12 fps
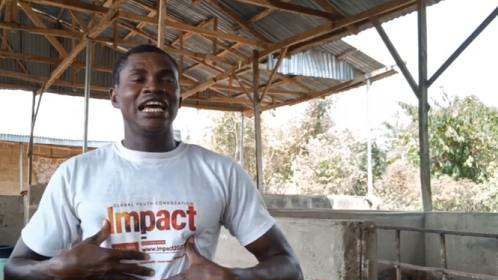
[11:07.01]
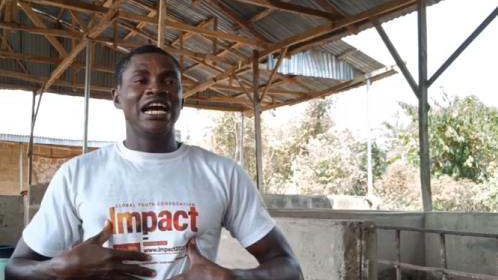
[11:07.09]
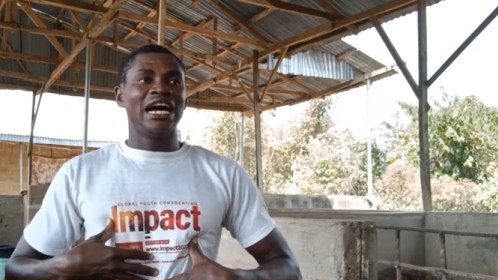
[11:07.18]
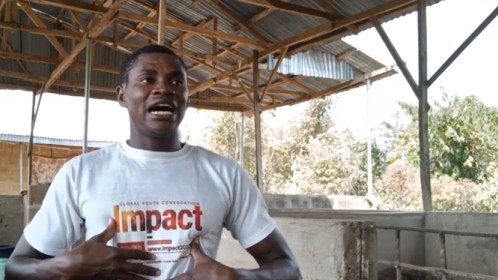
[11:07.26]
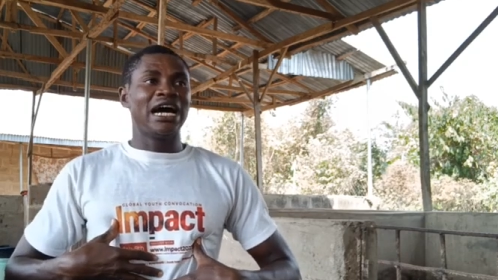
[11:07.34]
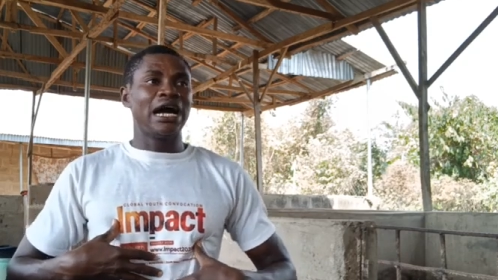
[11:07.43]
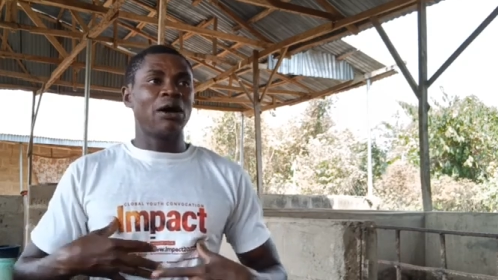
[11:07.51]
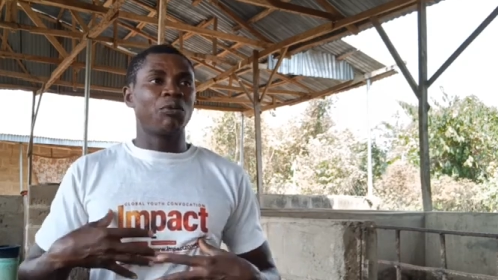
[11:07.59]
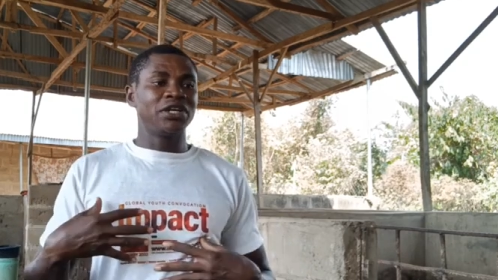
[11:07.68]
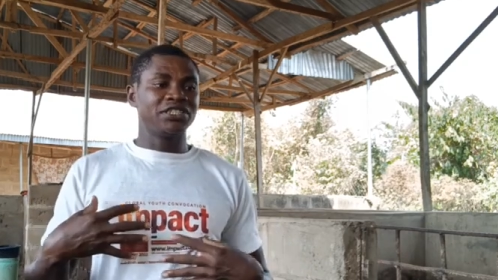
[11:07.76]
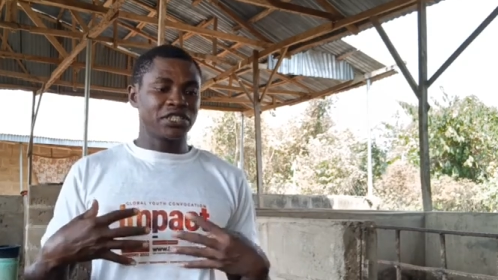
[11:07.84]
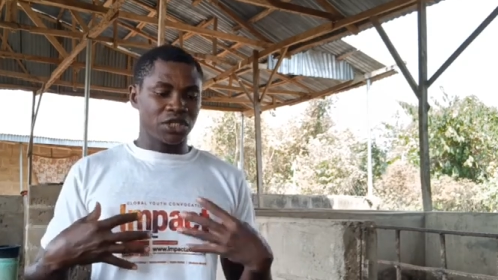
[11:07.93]
they
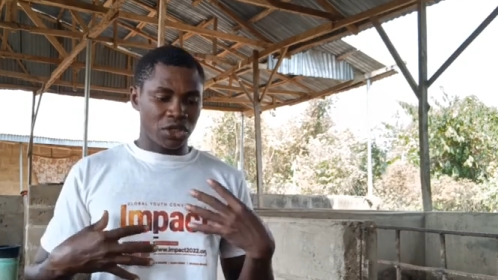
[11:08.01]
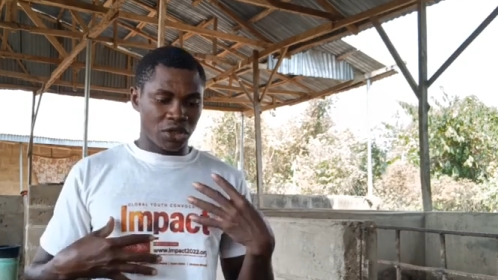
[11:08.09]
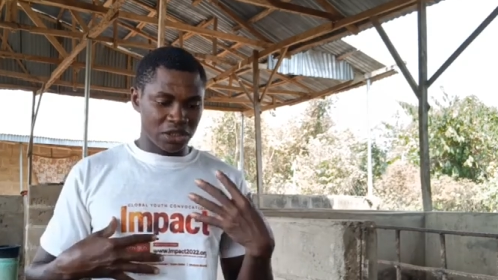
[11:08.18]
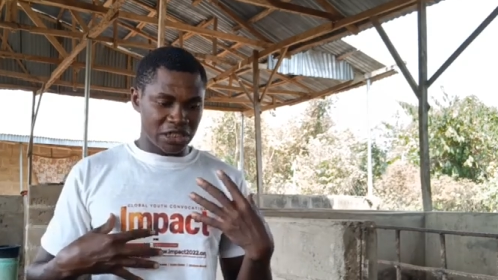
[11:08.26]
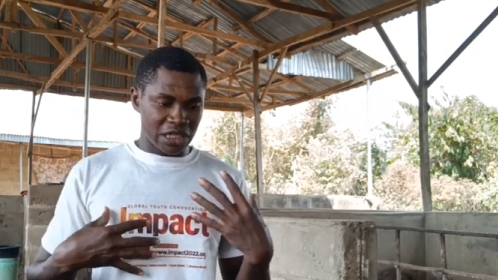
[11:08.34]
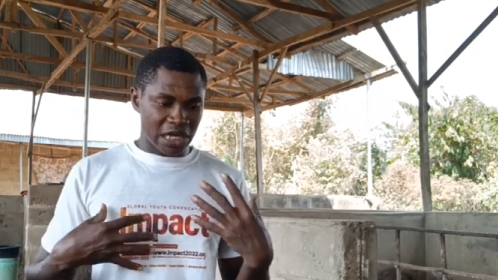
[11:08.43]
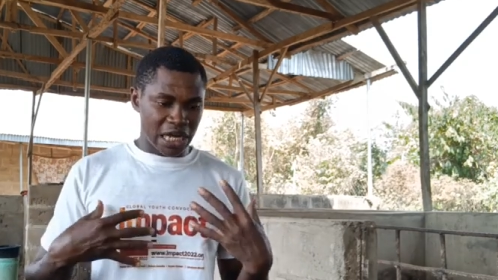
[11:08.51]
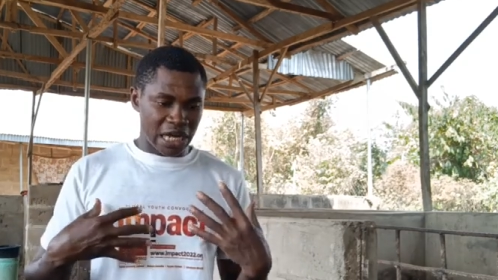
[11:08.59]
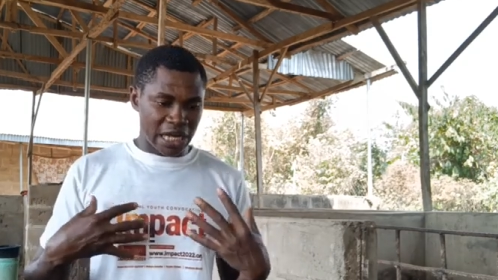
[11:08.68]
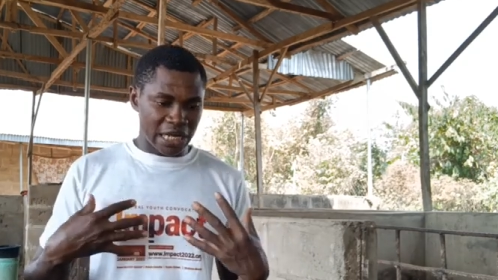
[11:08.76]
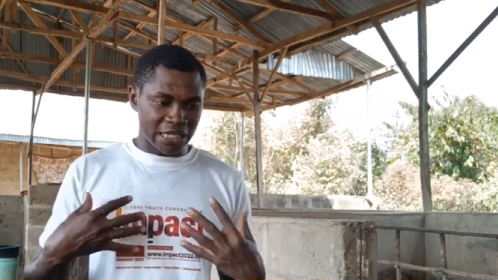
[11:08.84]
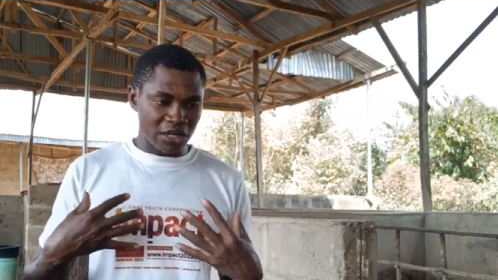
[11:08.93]

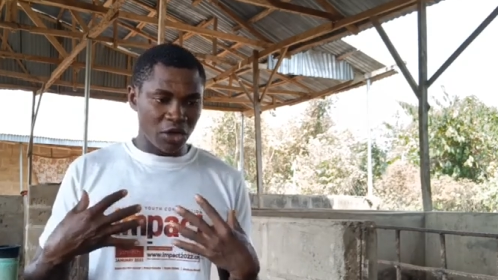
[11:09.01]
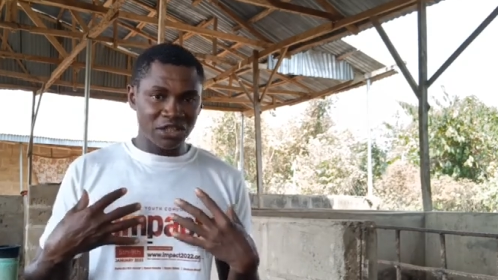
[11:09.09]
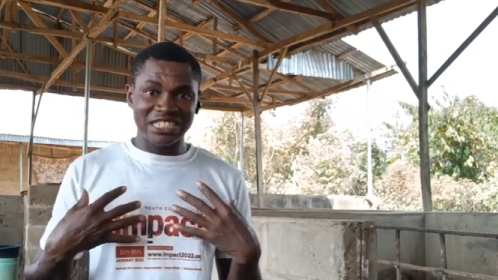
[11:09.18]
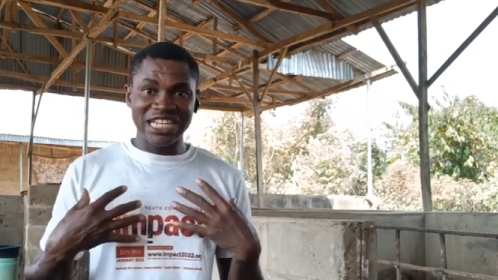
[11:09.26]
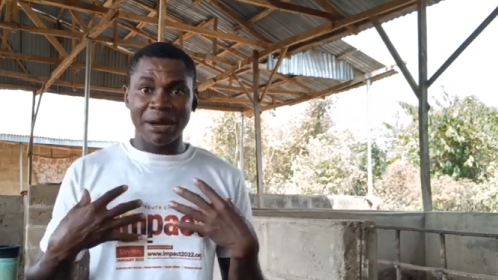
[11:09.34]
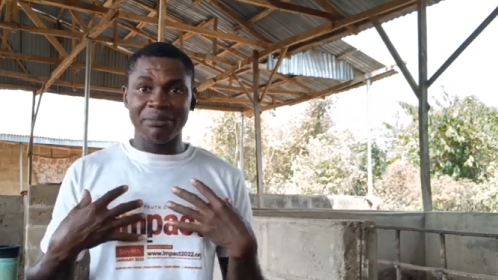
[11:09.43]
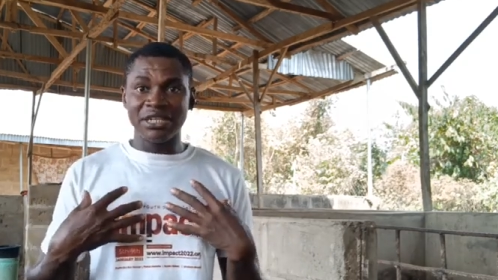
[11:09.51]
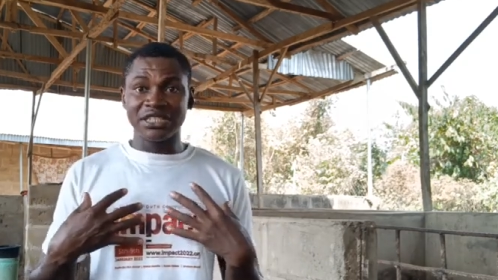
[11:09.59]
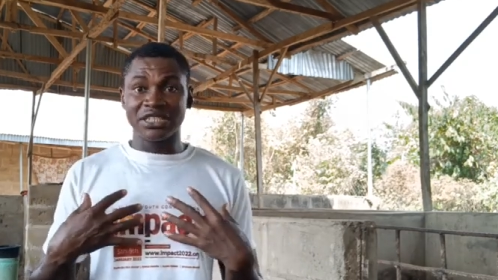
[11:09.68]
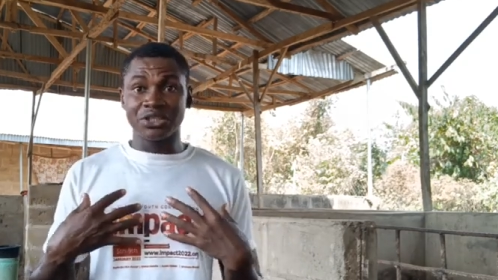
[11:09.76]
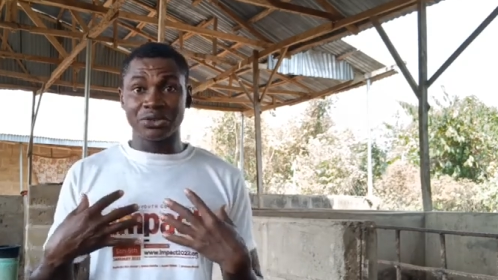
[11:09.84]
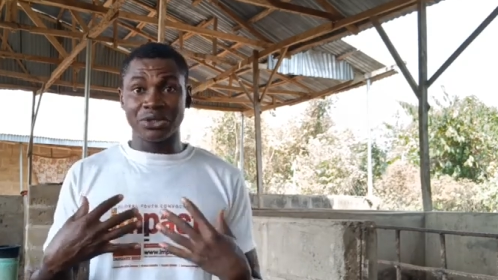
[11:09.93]
lost the
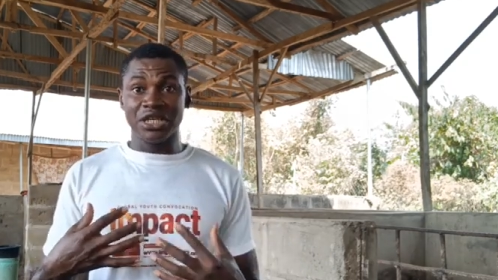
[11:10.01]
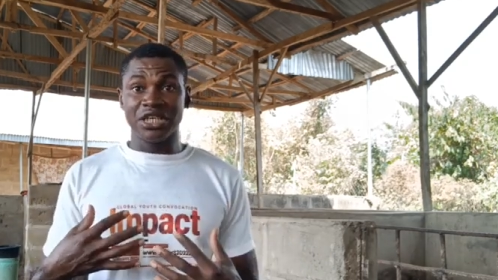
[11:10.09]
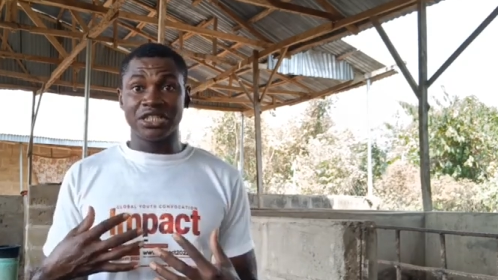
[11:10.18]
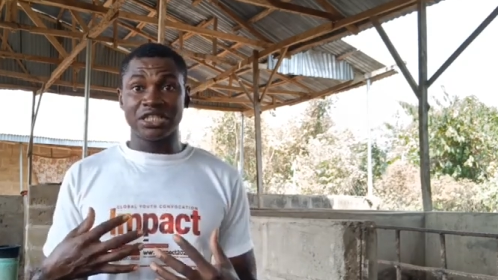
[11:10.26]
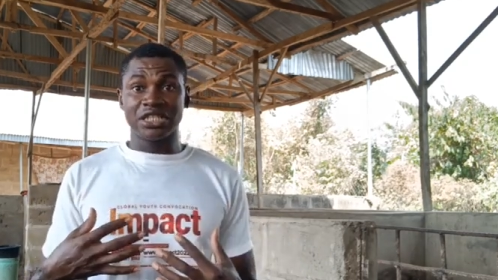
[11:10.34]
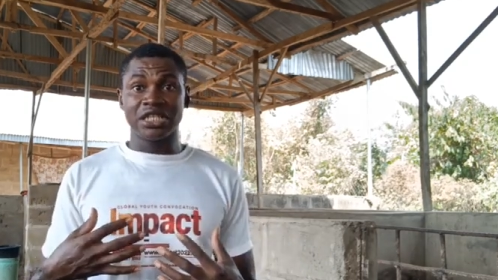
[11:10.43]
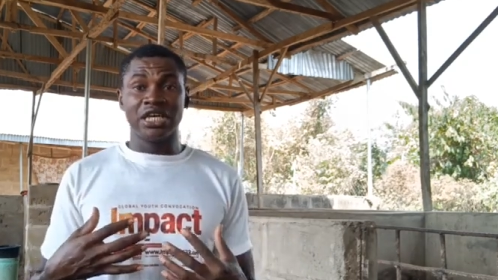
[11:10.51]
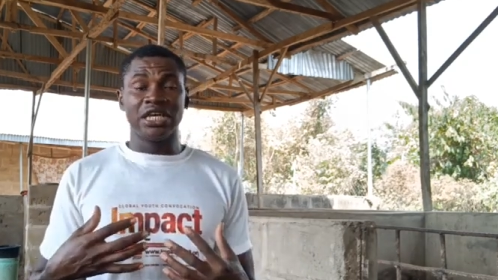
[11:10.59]
ability to eat.